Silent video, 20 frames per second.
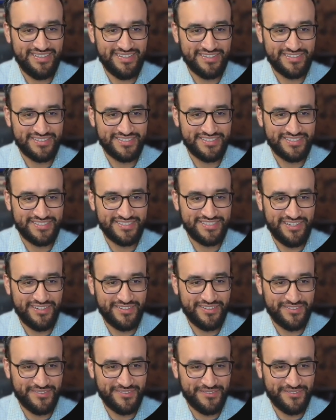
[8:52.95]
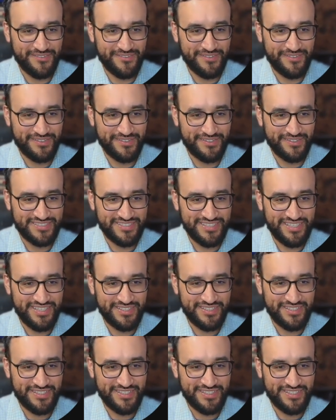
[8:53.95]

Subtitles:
share what you're seeing.